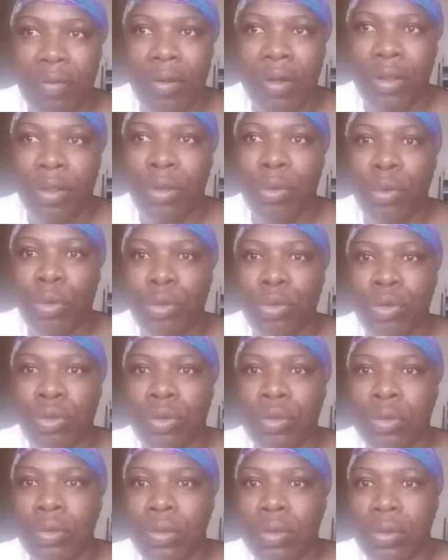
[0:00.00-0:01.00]
for
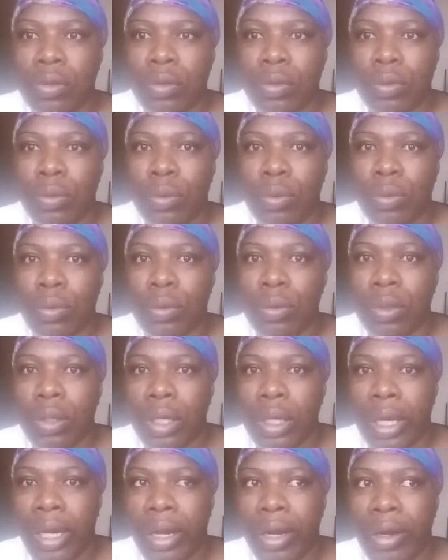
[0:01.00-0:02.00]
those who
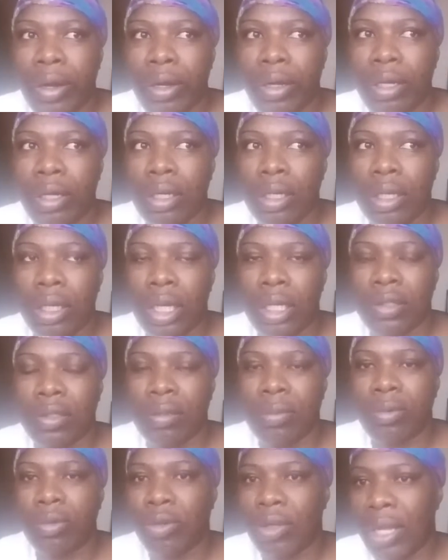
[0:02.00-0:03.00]
are a
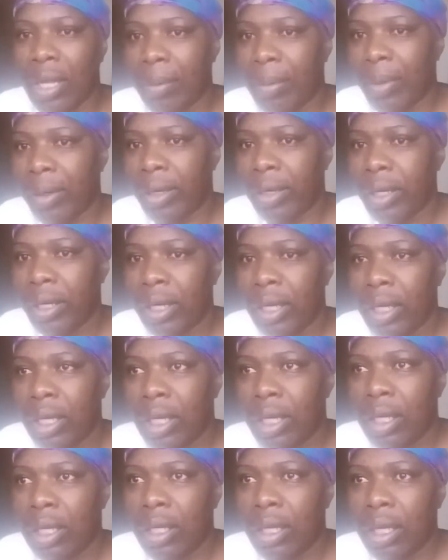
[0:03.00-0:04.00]
subscriber
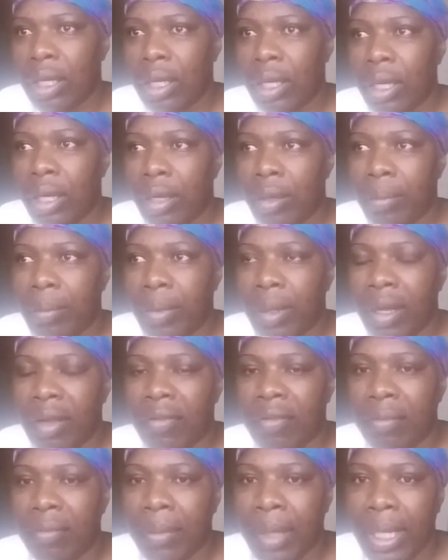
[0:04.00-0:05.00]
um,
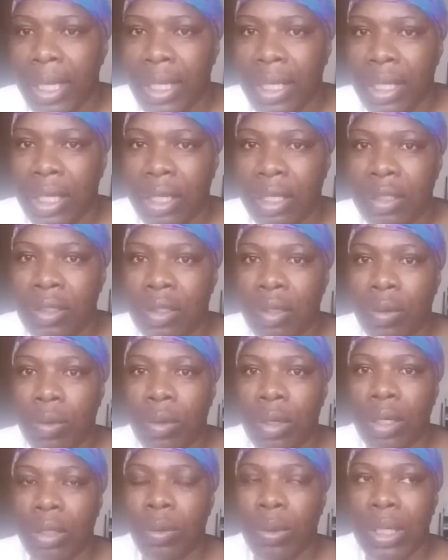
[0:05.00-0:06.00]
of mine and so
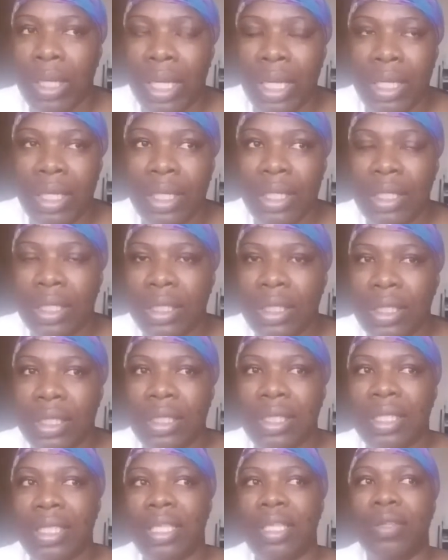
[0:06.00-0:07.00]
on will at
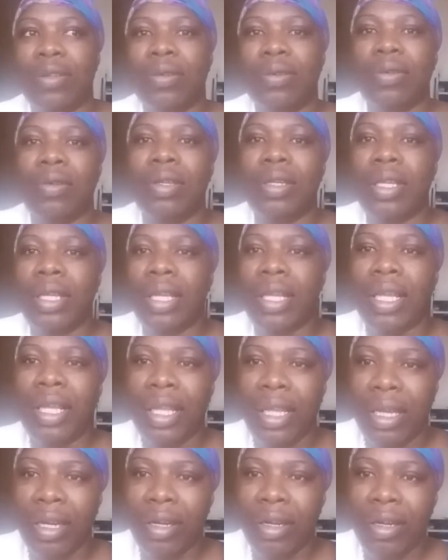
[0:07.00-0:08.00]
least you know
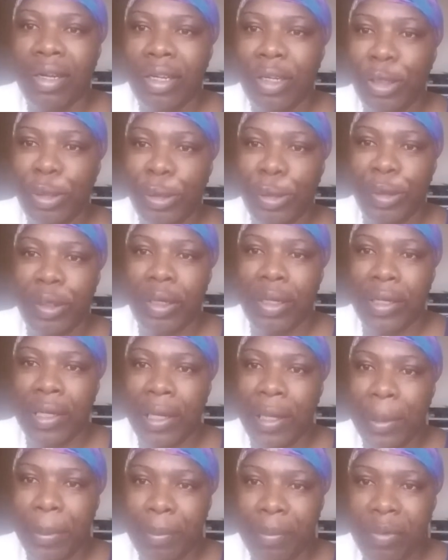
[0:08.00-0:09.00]
hear
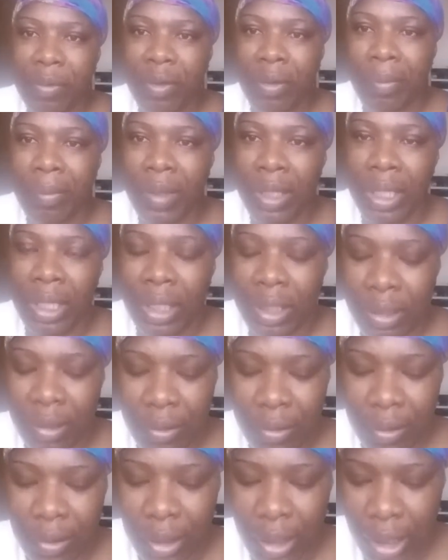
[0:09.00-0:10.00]
um, something
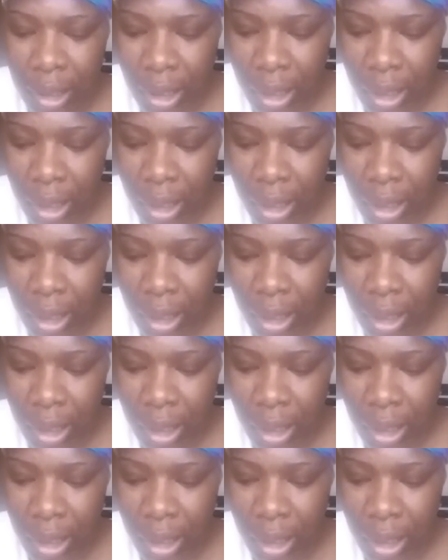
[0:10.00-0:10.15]
so